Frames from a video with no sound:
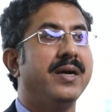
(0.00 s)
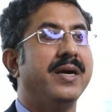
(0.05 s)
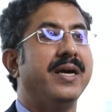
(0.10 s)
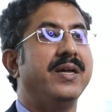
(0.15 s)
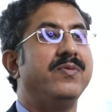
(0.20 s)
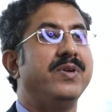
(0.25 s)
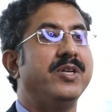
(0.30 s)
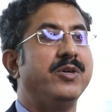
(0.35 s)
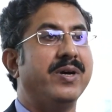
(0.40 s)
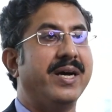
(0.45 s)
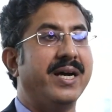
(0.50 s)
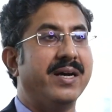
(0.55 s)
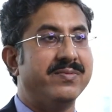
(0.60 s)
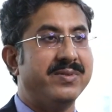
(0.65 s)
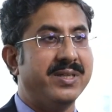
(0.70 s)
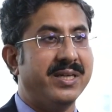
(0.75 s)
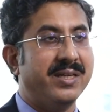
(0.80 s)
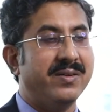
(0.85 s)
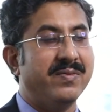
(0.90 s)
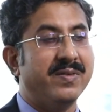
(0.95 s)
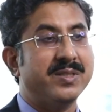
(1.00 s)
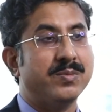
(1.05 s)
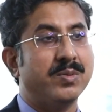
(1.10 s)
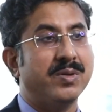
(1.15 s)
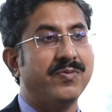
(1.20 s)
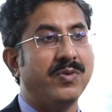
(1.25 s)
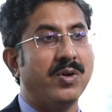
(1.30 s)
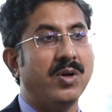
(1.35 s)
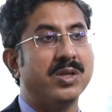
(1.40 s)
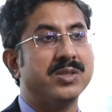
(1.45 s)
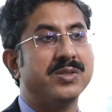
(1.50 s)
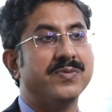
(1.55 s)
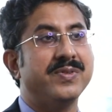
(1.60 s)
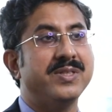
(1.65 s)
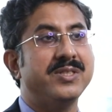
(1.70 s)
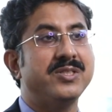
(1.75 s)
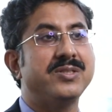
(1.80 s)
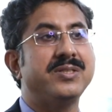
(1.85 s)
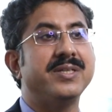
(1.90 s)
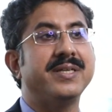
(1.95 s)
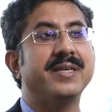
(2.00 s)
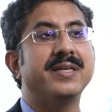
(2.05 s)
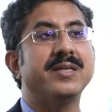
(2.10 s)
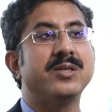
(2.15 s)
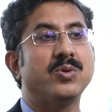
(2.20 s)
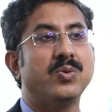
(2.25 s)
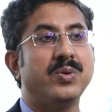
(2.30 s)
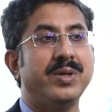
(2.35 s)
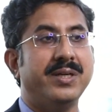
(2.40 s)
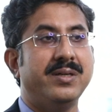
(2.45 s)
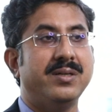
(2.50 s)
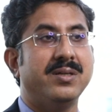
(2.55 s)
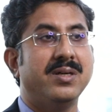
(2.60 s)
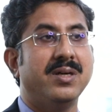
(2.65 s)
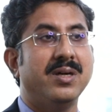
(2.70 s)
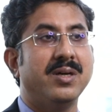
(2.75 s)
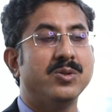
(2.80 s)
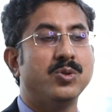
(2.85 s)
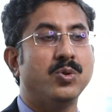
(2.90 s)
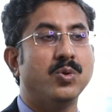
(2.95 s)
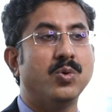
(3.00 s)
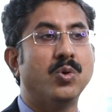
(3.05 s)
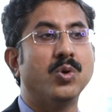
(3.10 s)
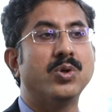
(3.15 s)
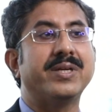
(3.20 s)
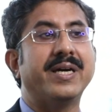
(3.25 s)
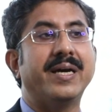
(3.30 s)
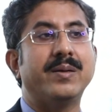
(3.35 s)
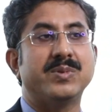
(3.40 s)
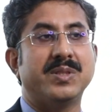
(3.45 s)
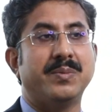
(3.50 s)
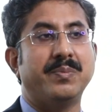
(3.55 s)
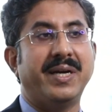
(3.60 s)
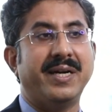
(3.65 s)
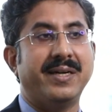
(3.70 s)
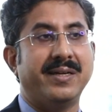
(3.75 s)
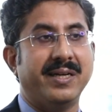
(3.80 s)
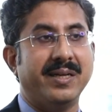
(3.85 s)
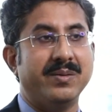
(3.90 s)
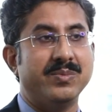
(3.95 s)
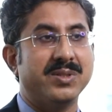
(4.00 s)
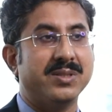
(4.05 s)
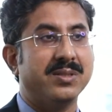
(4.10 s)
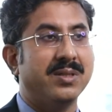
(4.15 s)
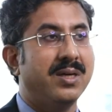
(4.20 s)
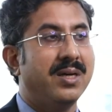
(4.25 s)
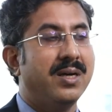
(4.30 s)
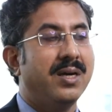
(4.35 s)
and when you have that investment philosophy, sticking to it through good times and bad times.